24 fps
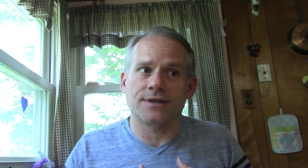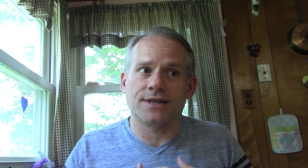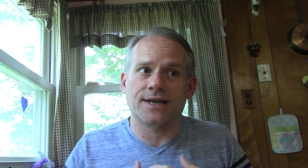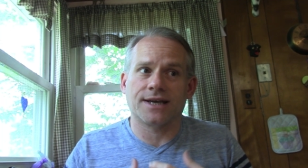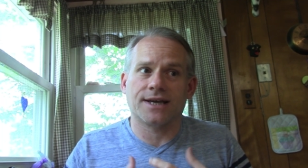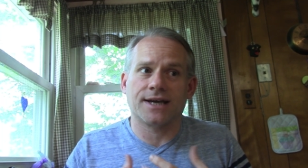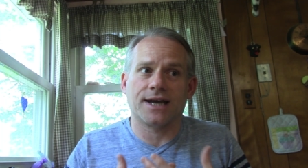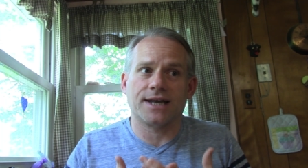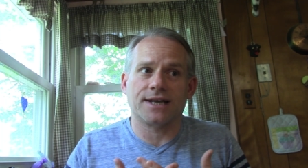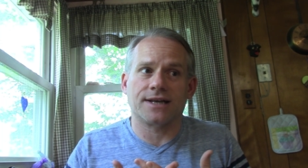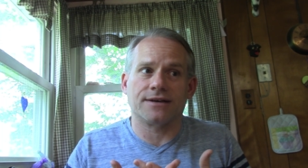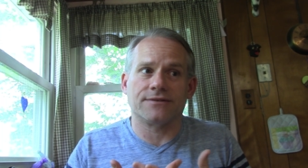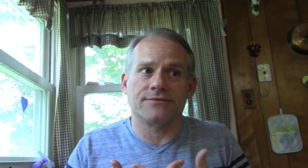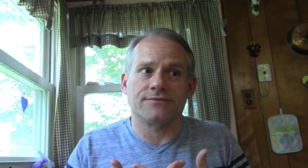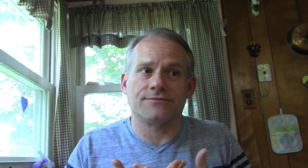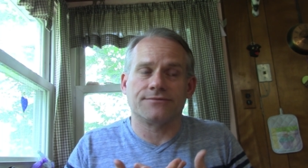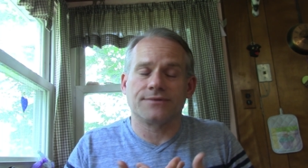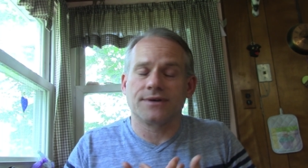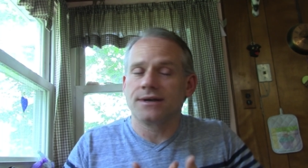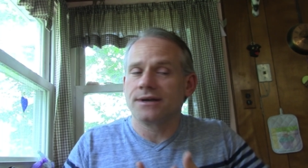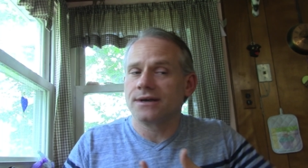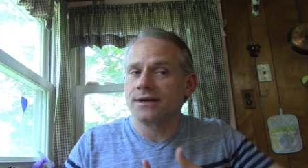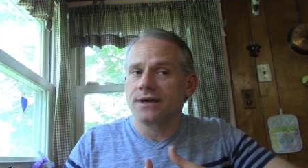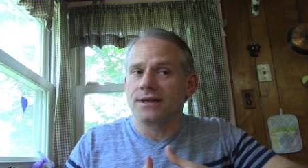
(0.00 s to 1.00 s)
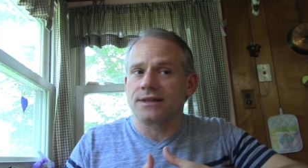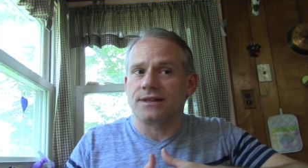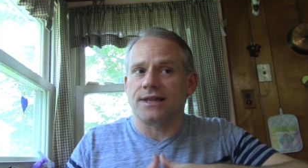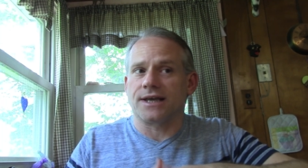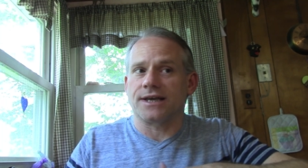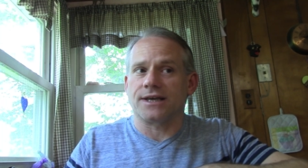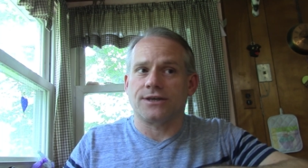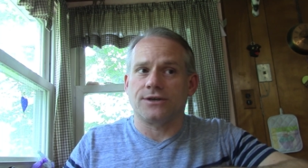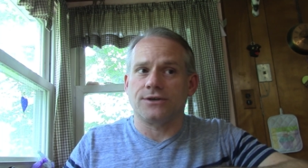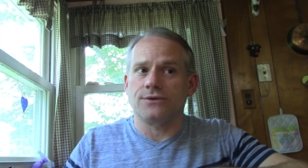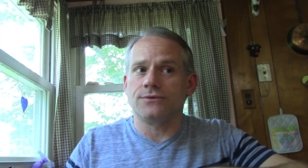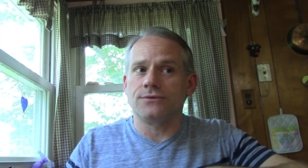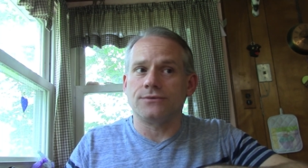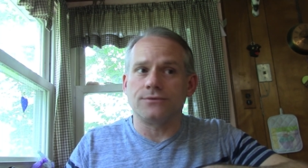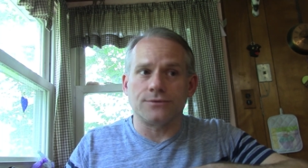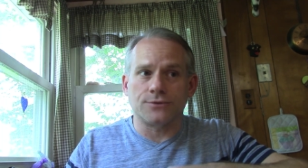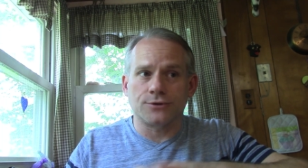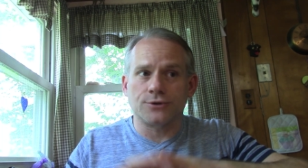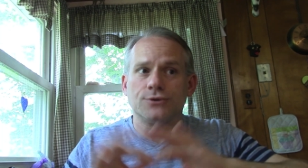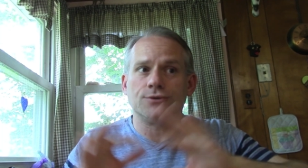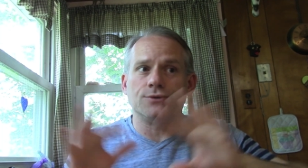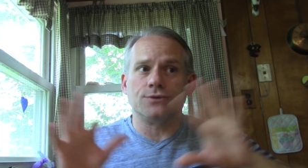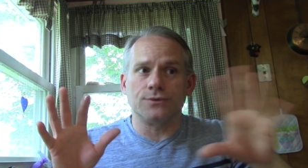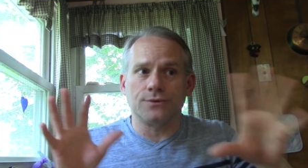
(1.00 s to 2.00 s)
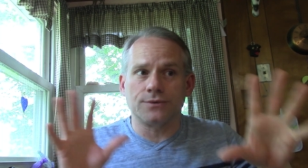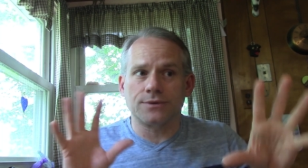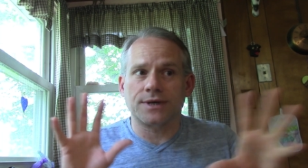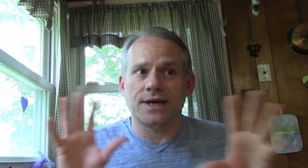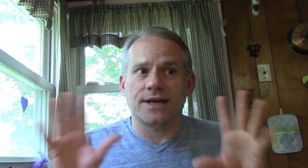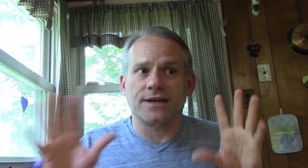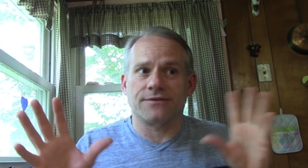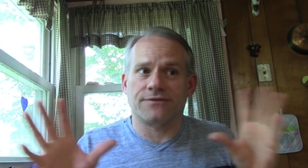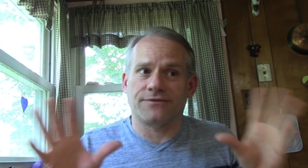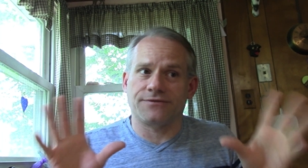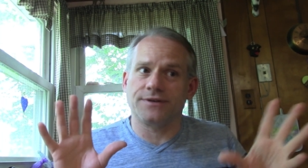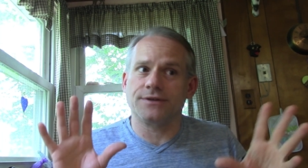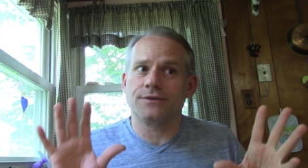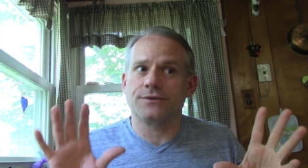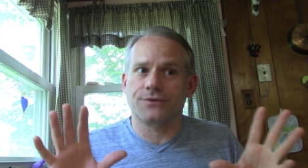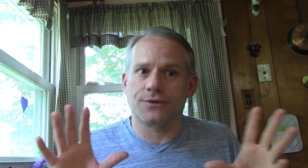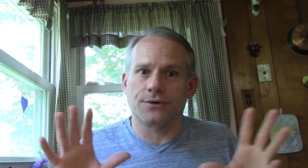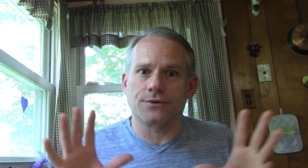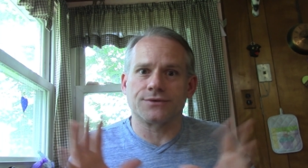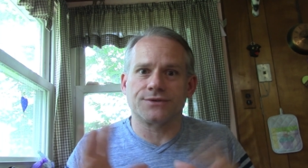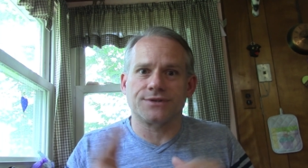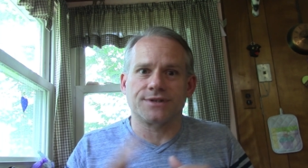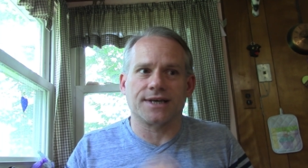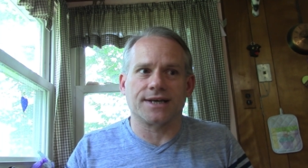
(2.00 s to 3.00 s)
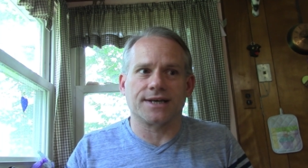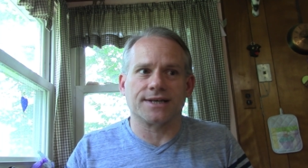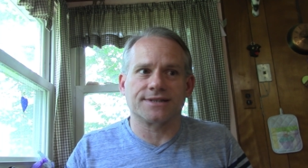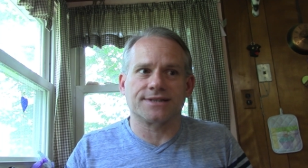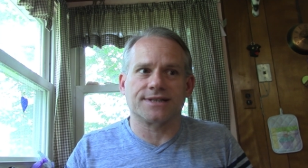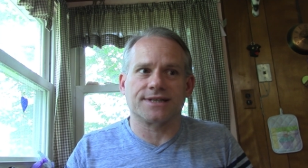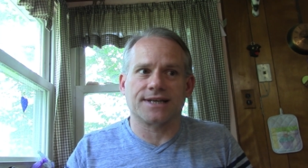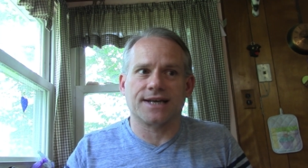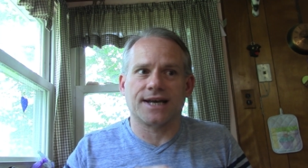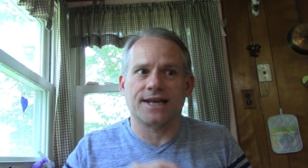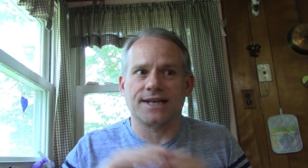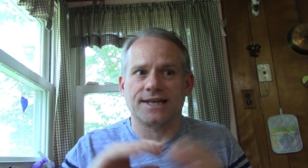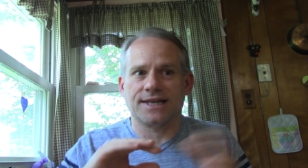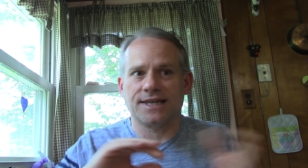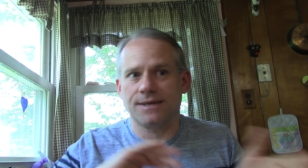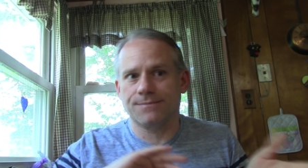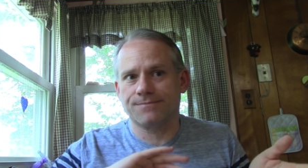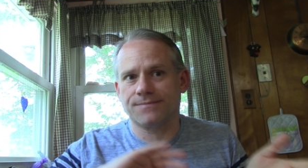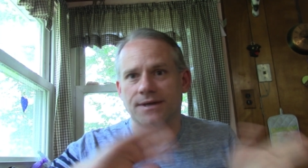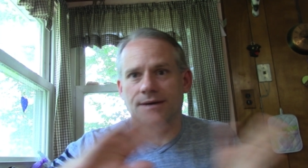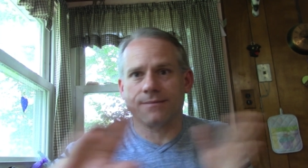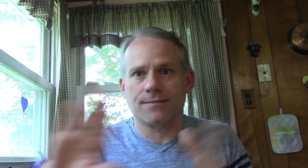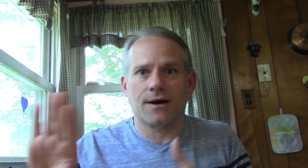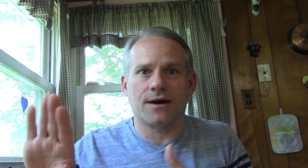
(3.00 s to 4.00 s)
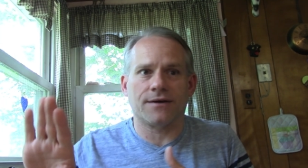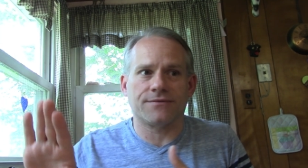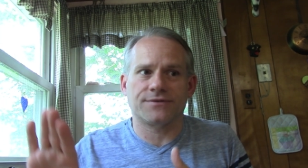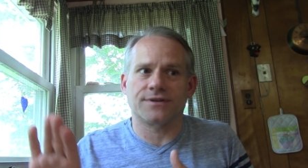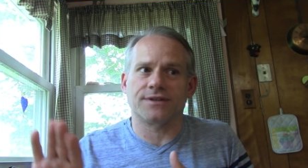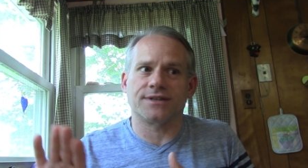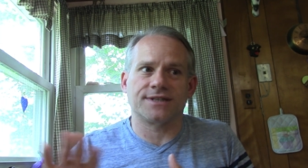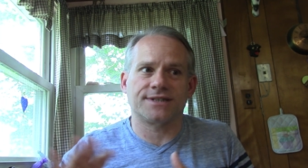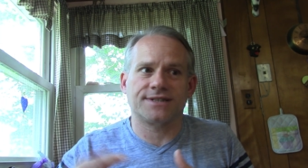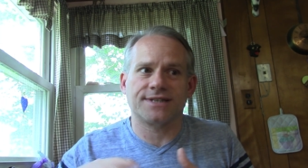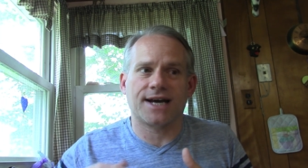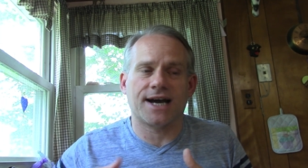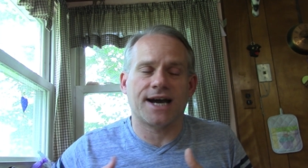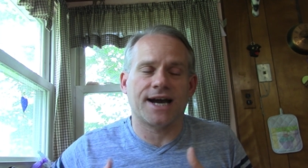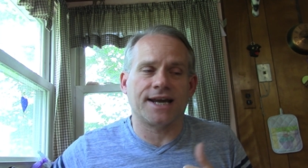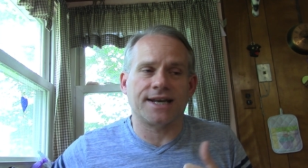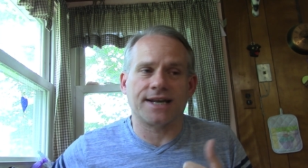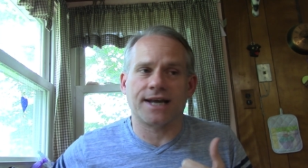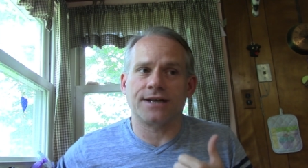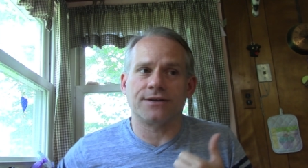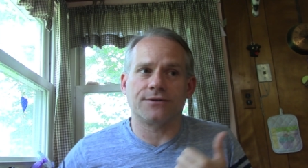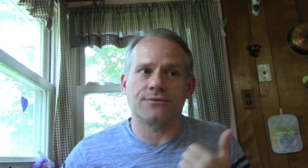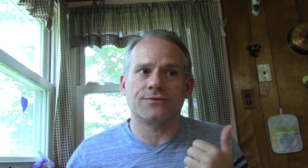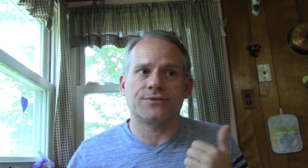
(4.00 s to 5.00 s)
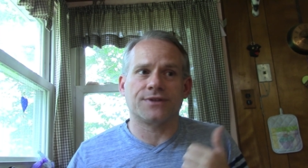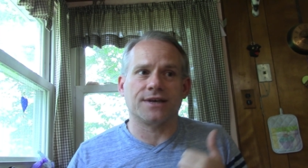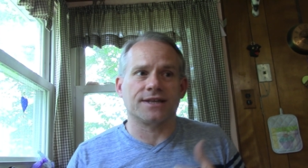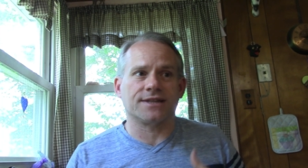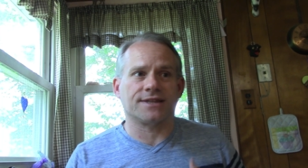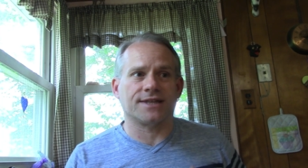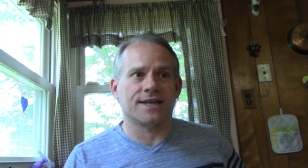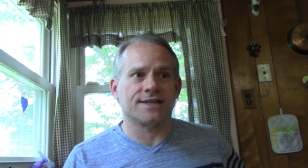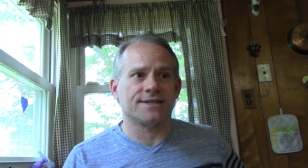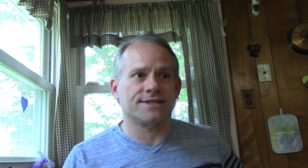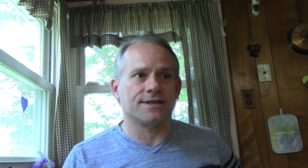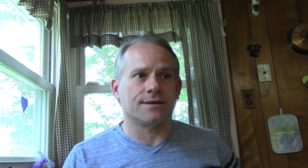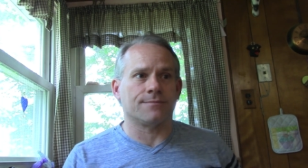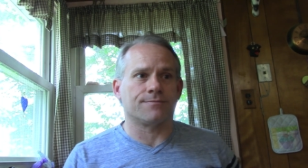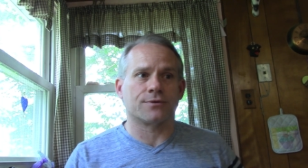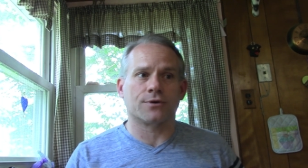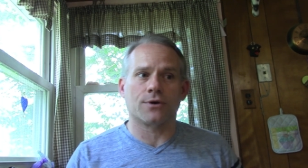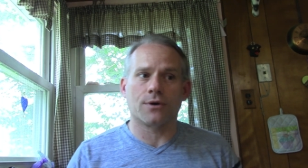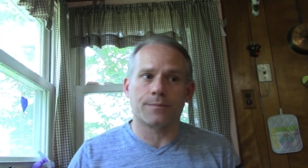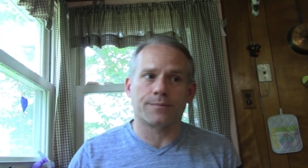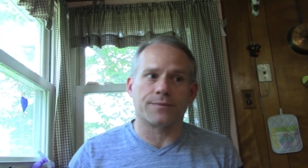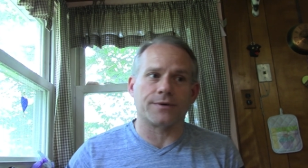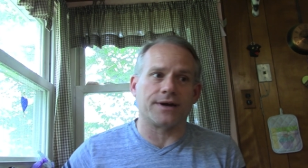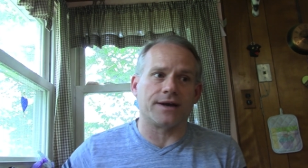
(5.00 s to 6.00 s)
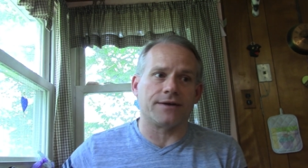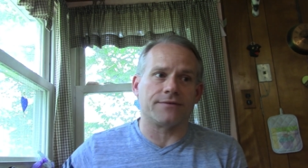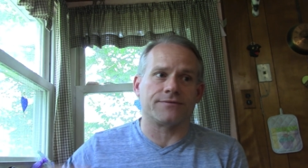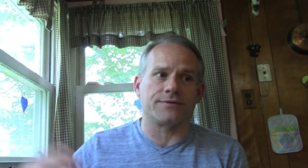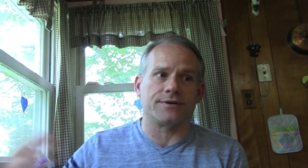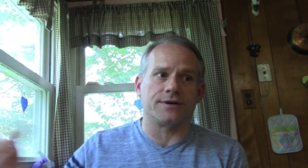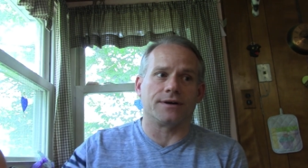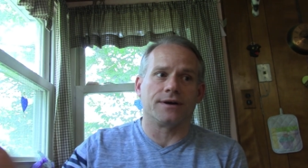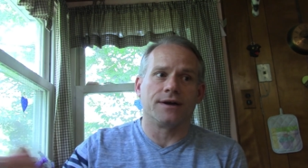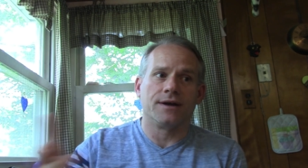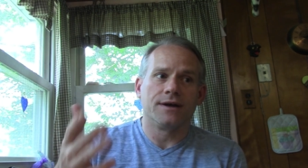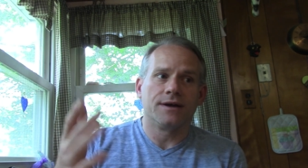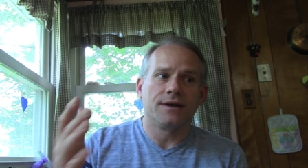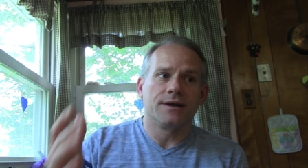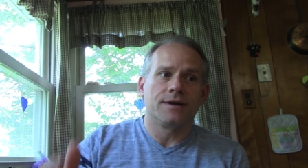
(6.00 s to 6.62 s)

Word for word: kind of like you to kind of field those things and kind of keep them off to the side I don't think that's appropriate for